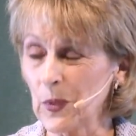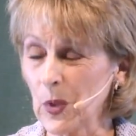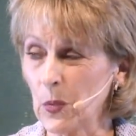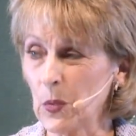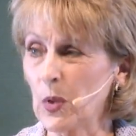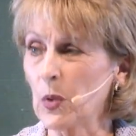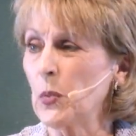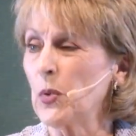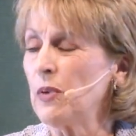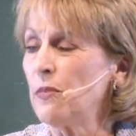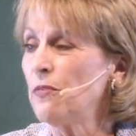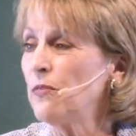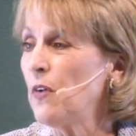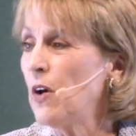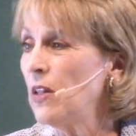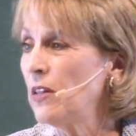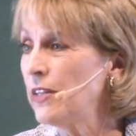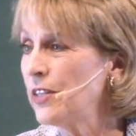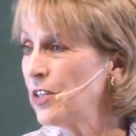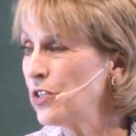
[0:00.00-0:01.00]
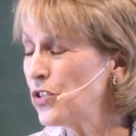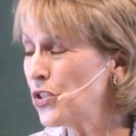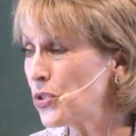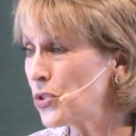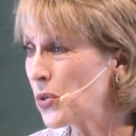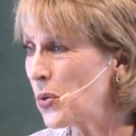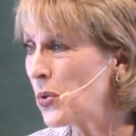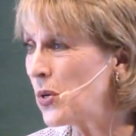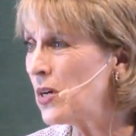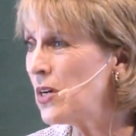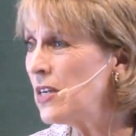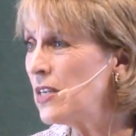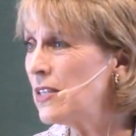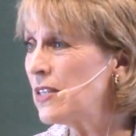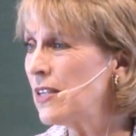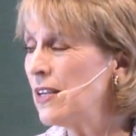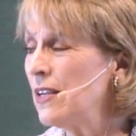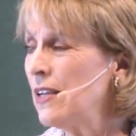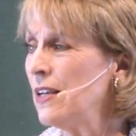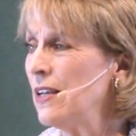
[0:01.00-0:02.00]
where we've fallen
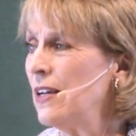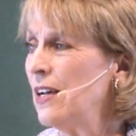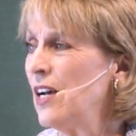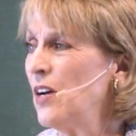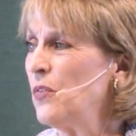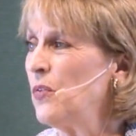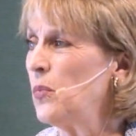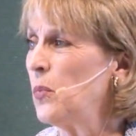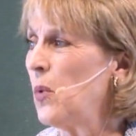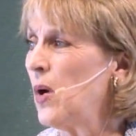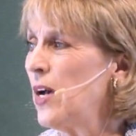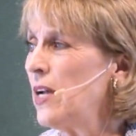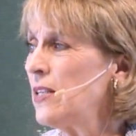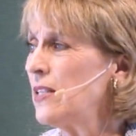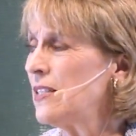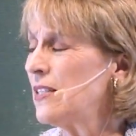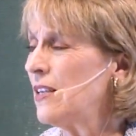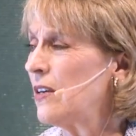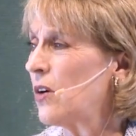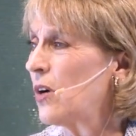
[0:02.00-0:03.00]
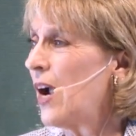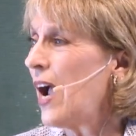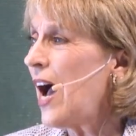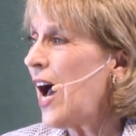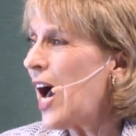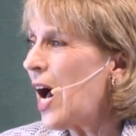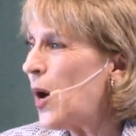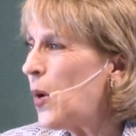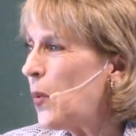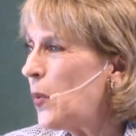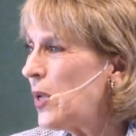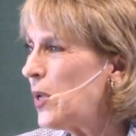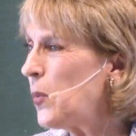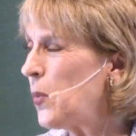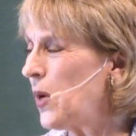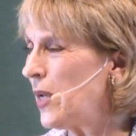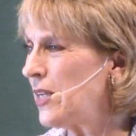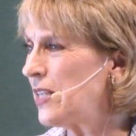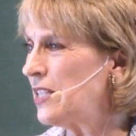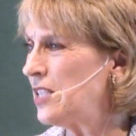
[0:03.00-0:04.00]
short of what or how we
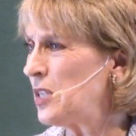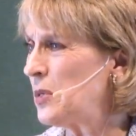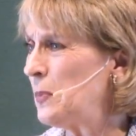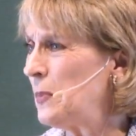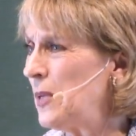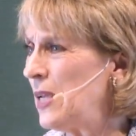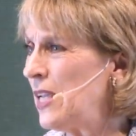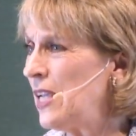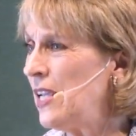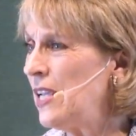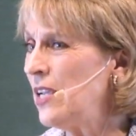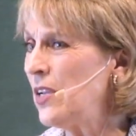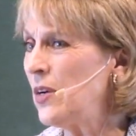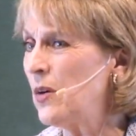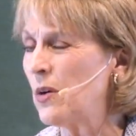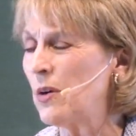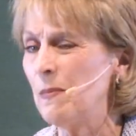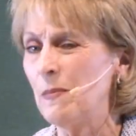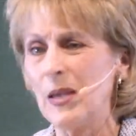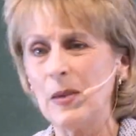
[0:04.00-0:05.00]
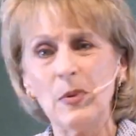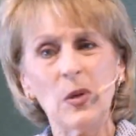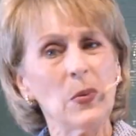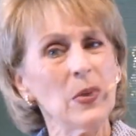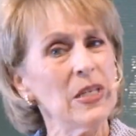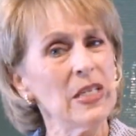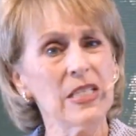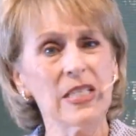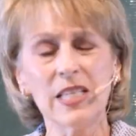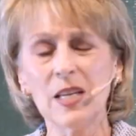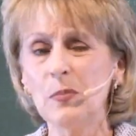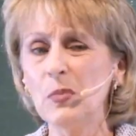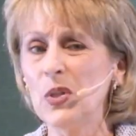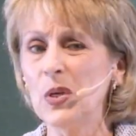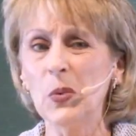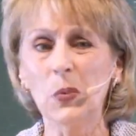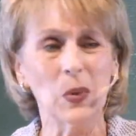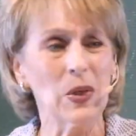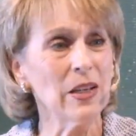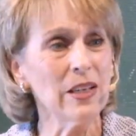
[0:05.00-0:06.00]
wanted to be, or maybe we did
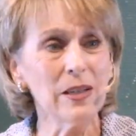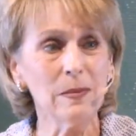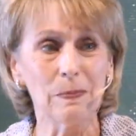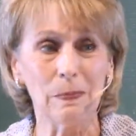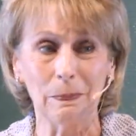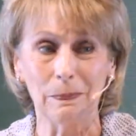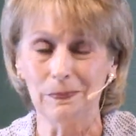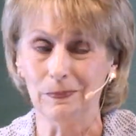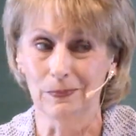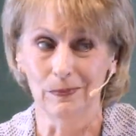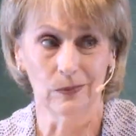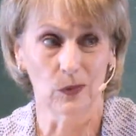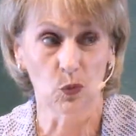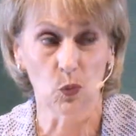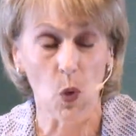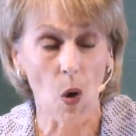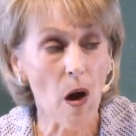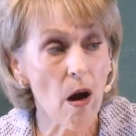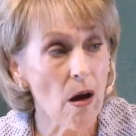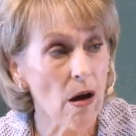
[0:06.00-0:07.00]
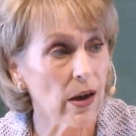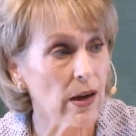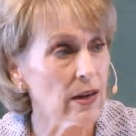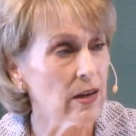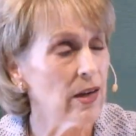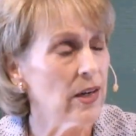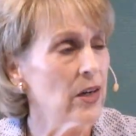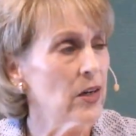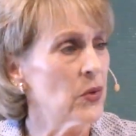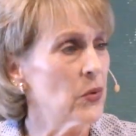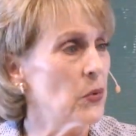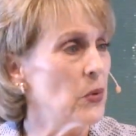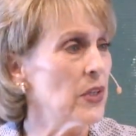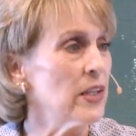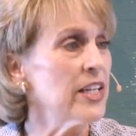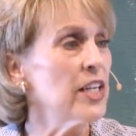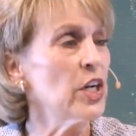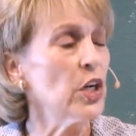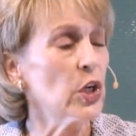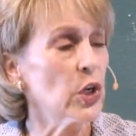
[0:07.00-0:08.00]
something really wrong,
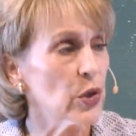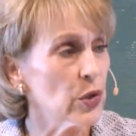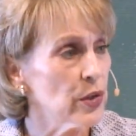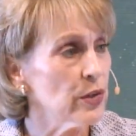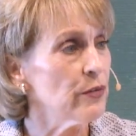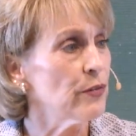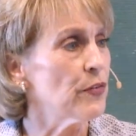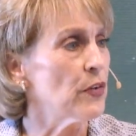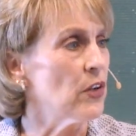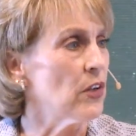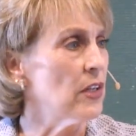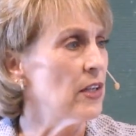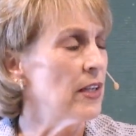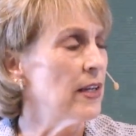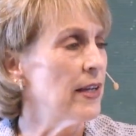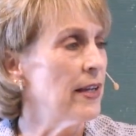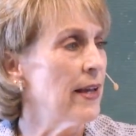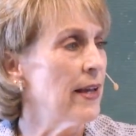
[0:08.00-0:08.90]
really hurtful.